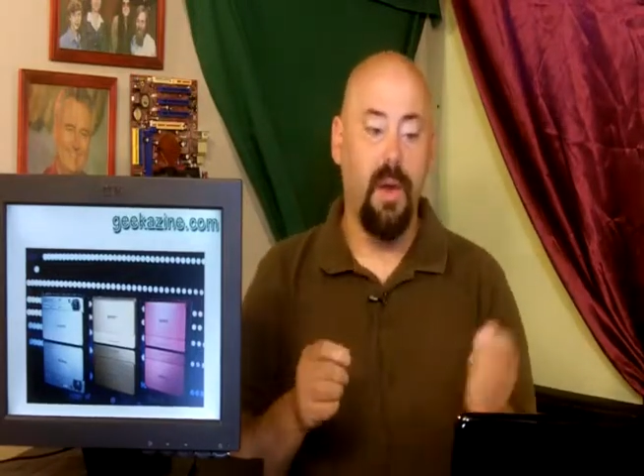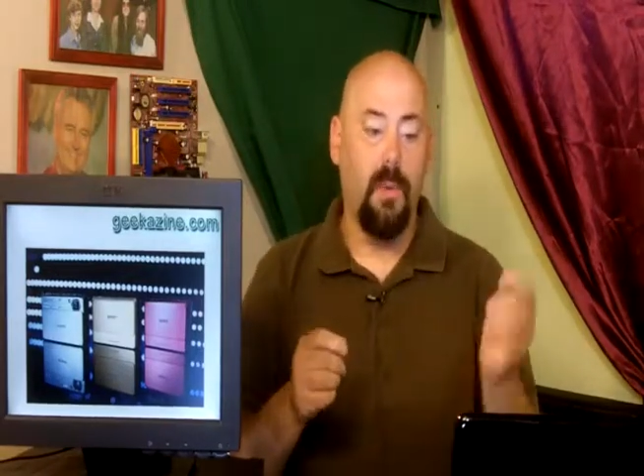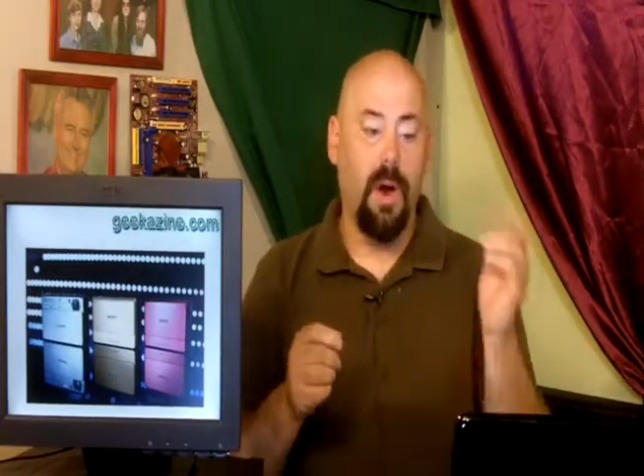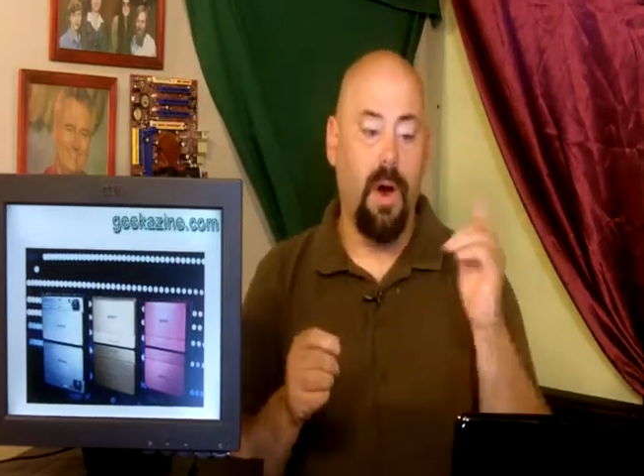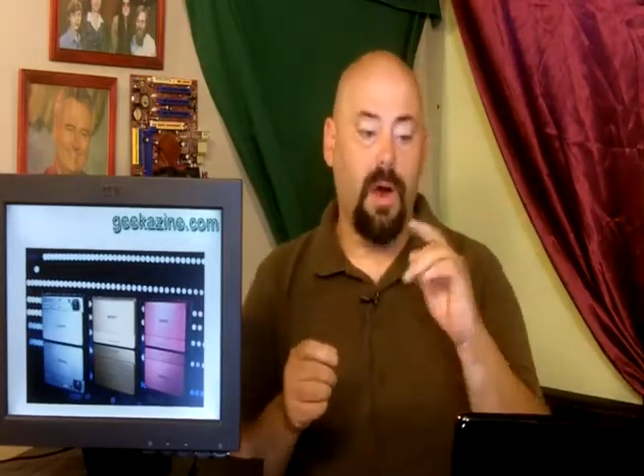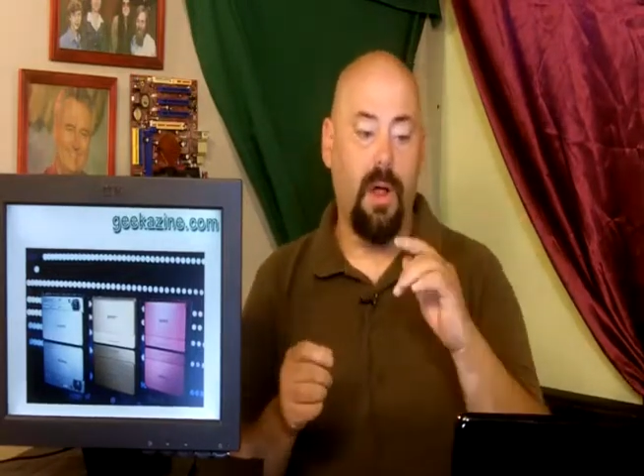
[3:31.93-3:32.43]

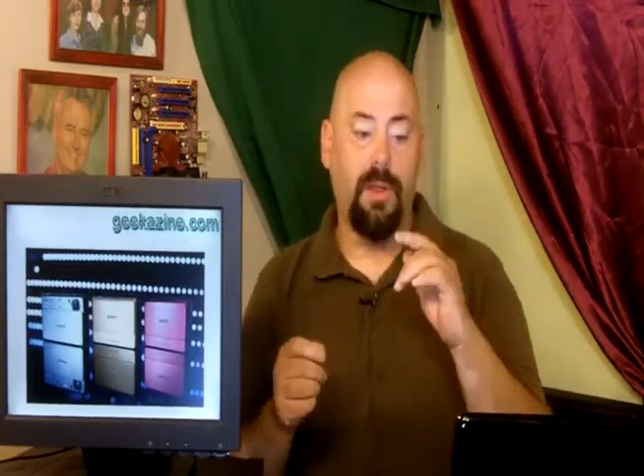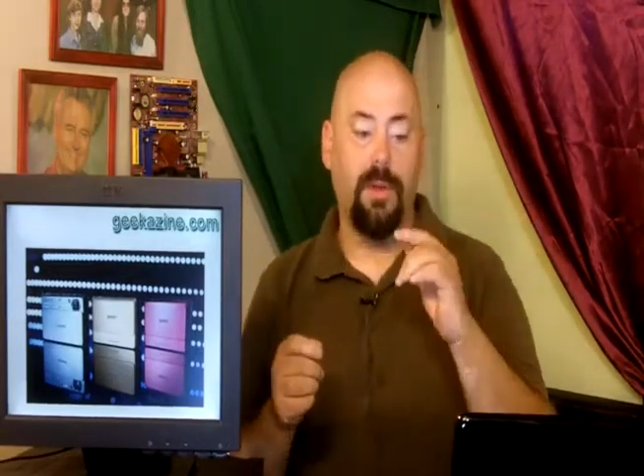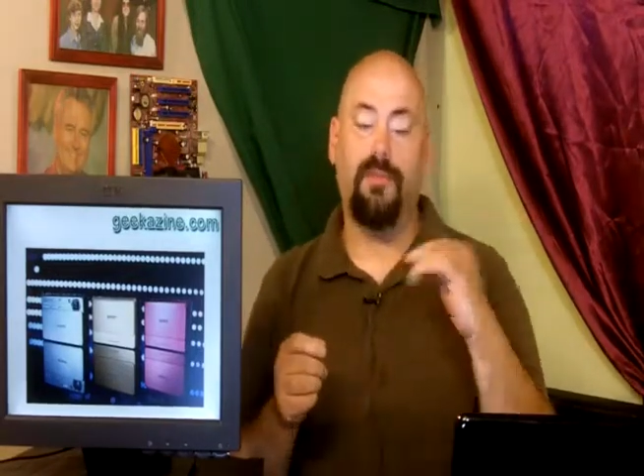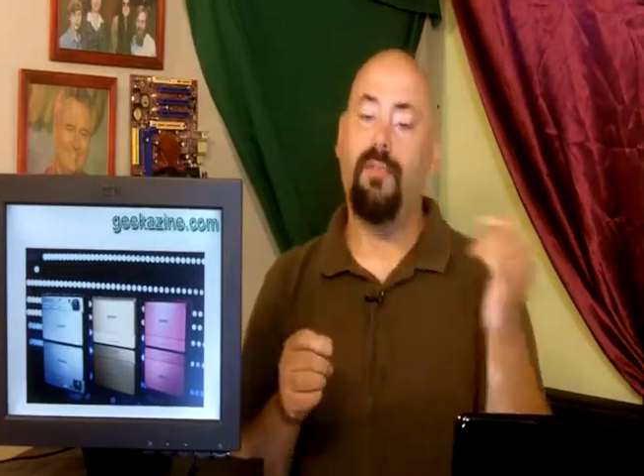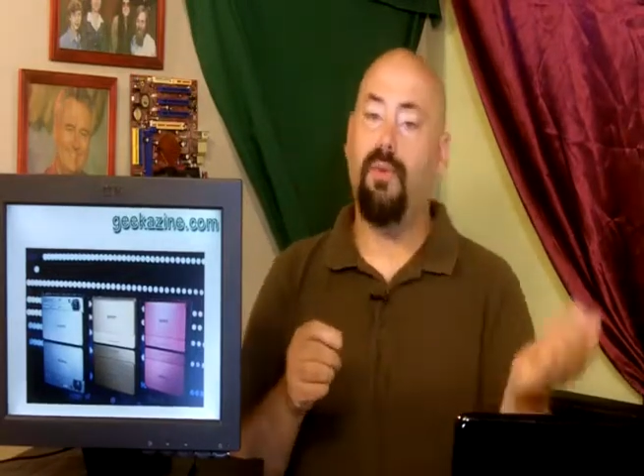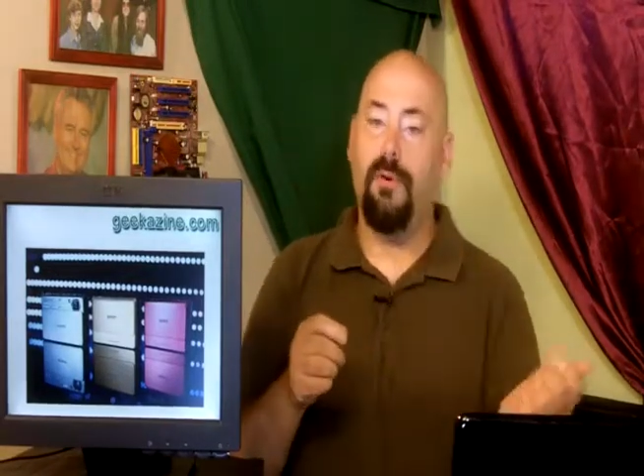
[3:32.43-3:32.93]
while
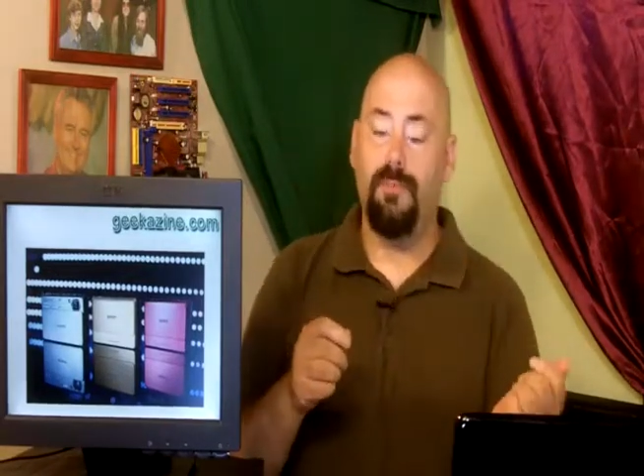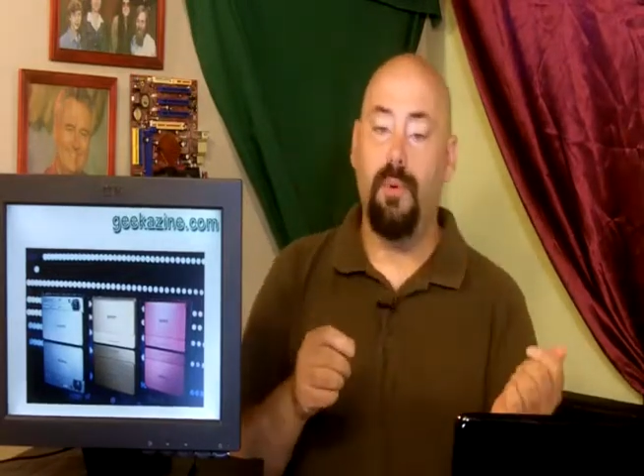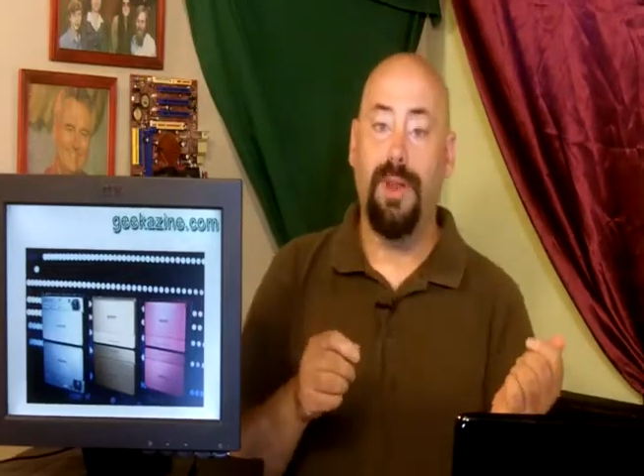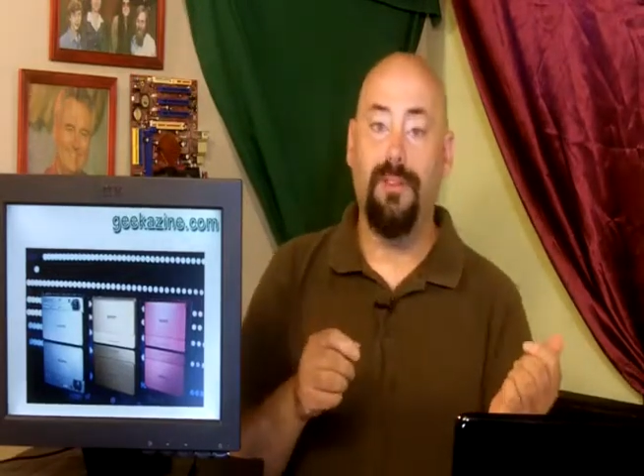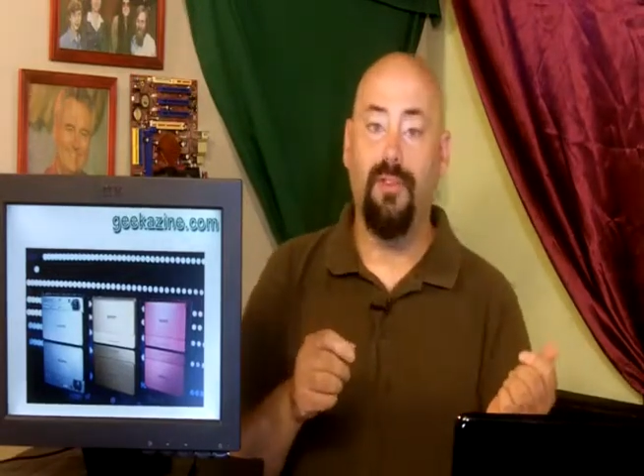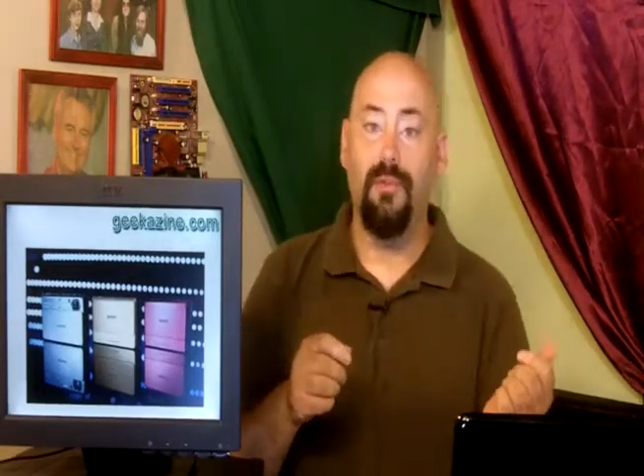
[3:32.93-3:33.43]
there's a
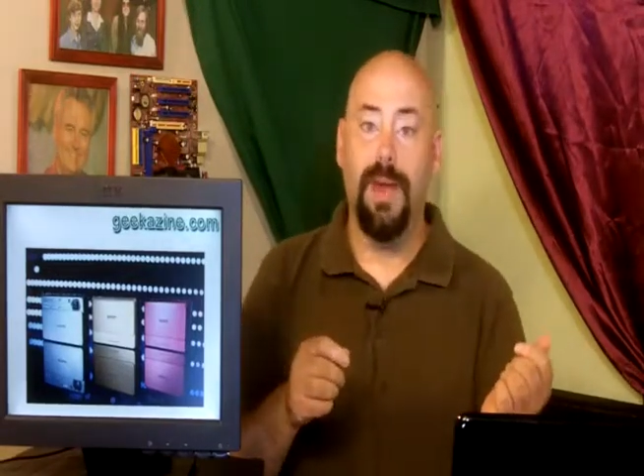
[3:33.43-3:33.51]
12.2